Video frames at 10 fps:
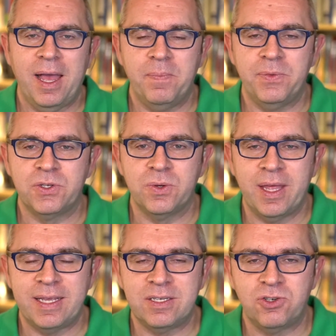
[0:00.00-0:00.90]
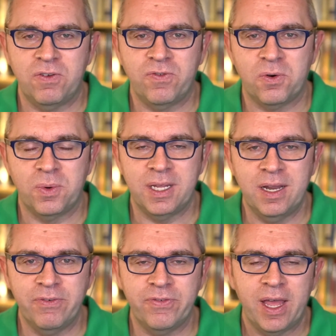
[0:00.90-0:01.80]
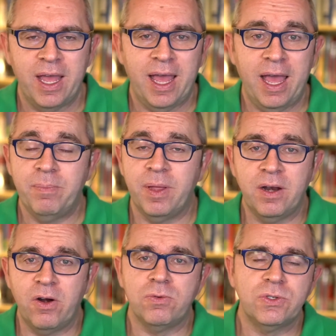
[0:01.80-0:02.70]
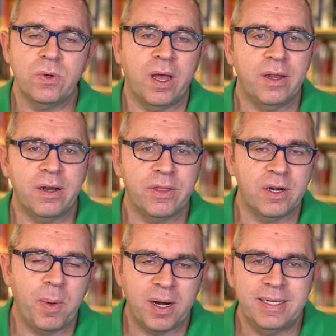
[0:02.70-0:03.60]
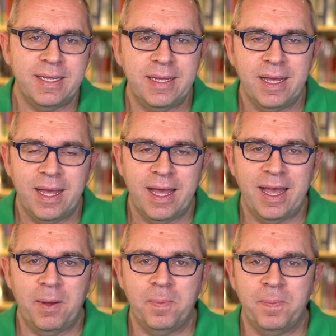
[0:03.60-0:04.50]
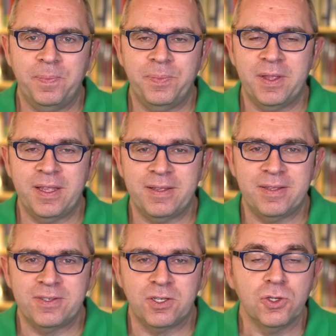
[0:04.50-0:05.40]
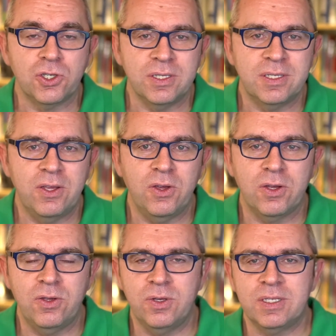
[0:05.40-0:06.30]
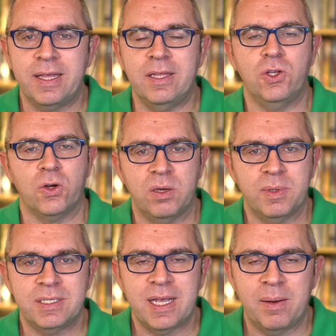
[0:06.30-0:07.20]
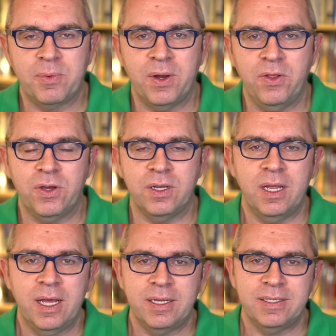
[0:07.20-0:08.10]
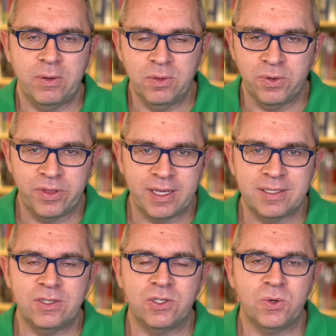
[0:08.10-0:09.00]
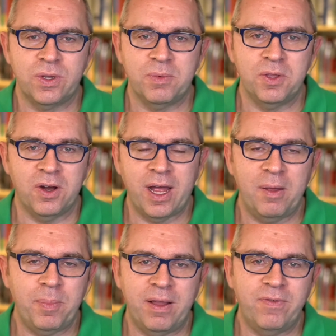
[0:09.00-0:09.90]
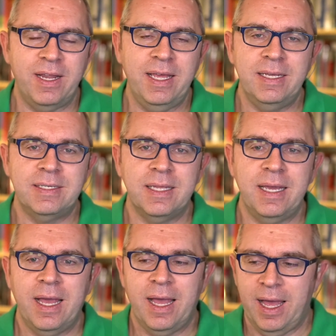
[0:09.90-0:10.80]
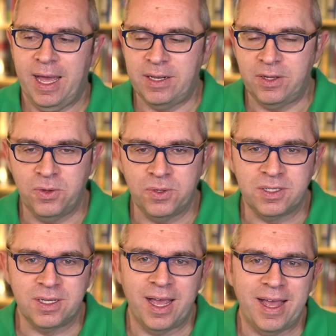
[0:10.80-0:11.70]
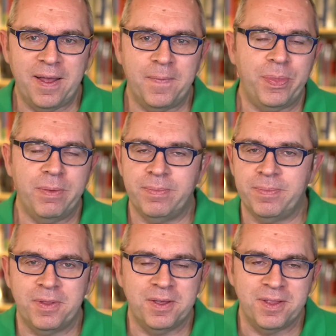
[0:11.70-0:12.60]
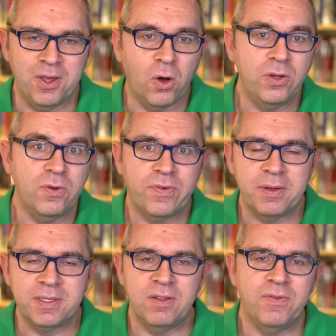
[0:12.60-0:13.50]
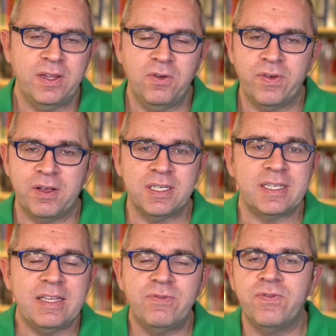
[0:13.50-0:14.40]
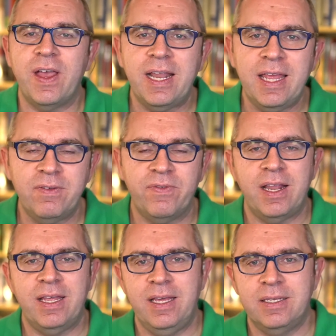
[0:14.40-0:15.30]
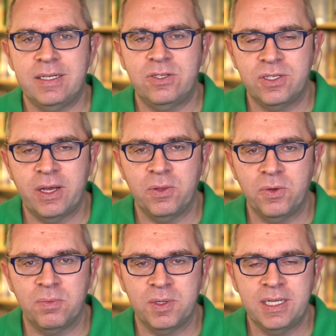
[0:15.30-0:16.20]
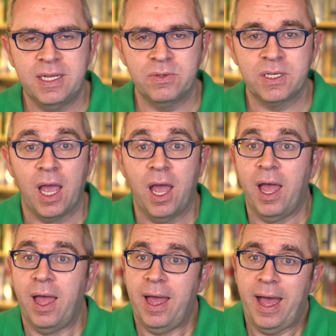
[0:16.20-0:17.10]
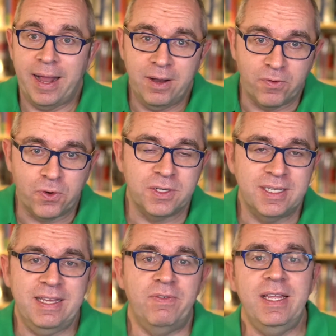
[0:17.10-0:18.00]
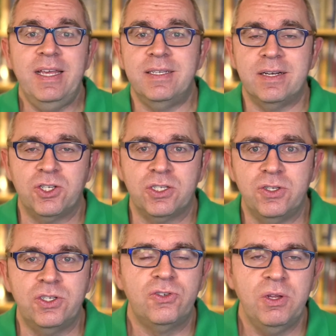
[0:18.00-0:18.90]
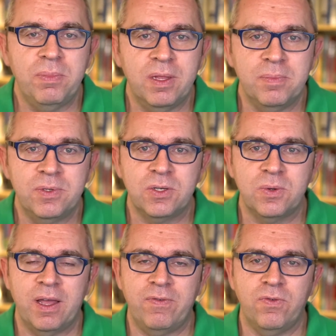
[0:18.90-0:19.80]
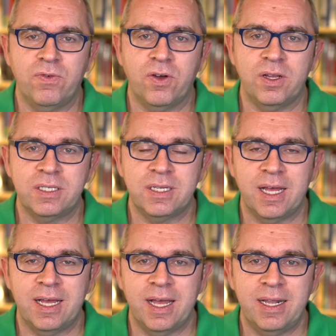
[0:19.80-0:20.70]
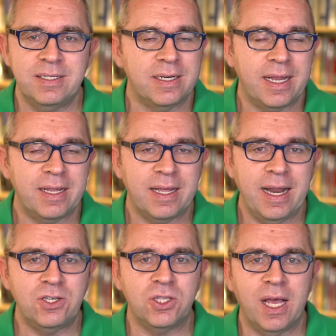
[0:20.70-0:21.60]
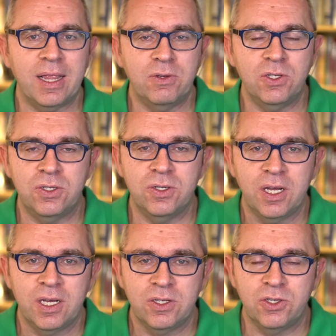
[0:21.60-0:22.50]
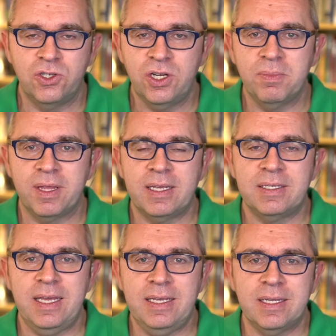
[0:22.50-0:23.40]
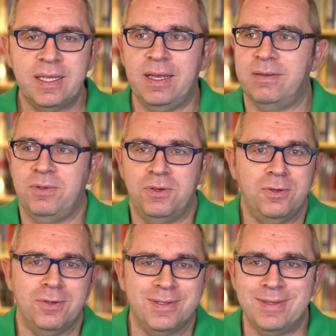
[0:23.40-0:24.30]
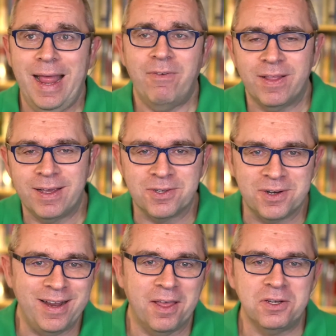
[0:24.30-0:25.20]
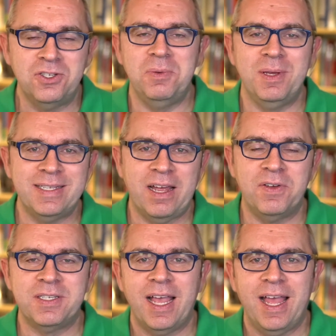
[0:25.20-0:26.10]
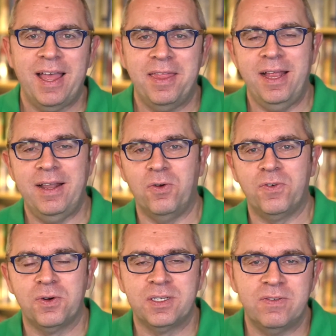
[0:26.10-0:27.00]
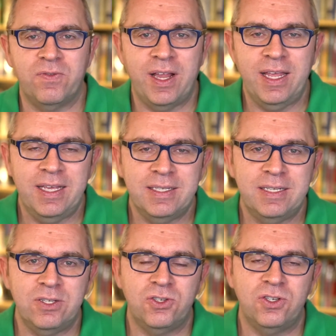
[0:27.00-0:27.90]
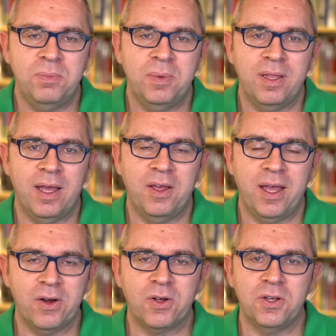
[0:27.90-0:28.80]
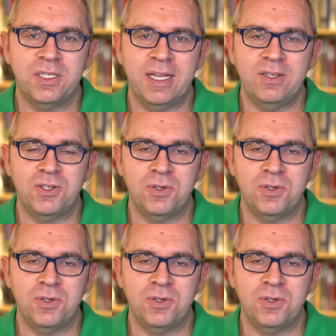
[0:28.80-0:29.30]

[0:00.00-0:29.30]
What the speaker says: So that's straightforward enough. But there are also other third-party solutions that you can use, like the Documents app, where you can download things and store them on your iPad very easily, and use the audio files and the video files. It's very, very easy to download the materials. And of course, it's even easier just to stream them. So if you've got an internet connection that allows you to stream things easily, and you use Netflix or any other streaming service, then of course it's very easy to stream our content